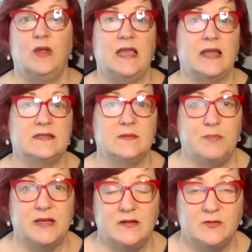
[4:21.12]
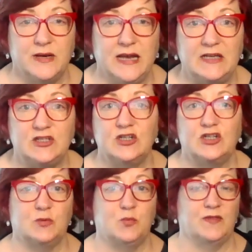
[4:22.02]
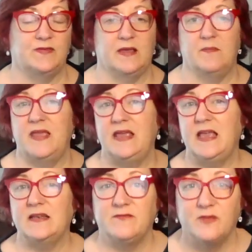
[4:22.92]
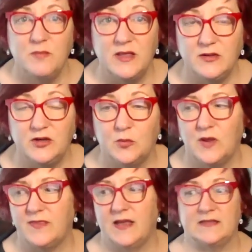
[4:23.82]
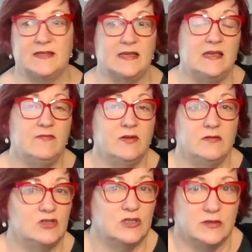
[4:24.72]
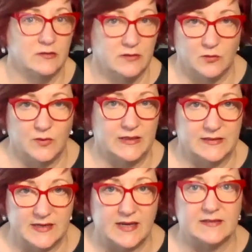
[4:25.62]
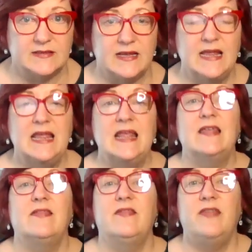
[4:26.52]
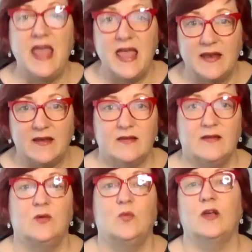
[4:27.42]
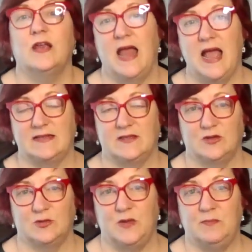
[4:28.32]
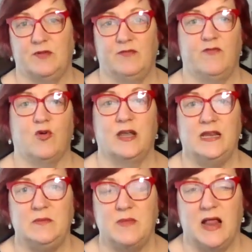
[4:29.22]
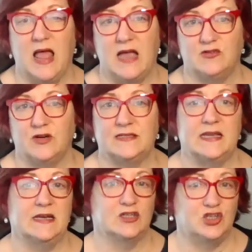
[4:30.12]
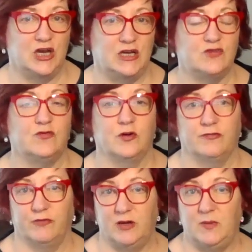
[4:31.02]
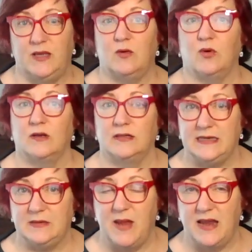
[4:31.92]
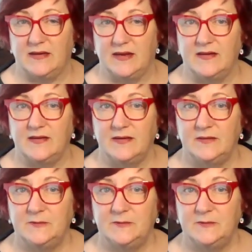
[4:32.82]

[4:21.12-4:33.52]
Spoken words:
We get to build relationship with them. They get familiar with us. They even just learn that we exist. Then we're going to ask those people for an email address in exchange for a freebie or a lead magnet.